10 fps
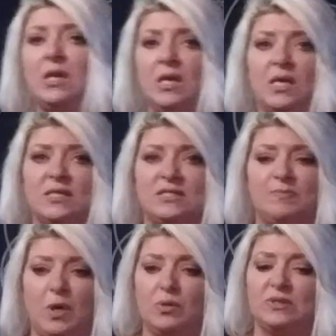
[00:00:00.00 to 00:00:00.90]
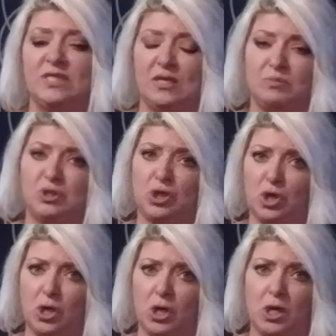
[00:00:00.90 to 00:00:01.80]
going to expose him to
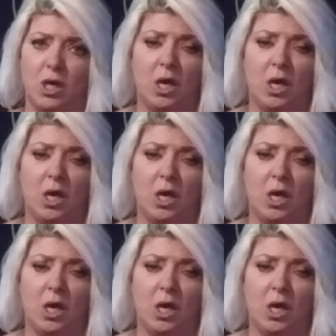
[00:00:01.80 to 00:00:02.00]
her.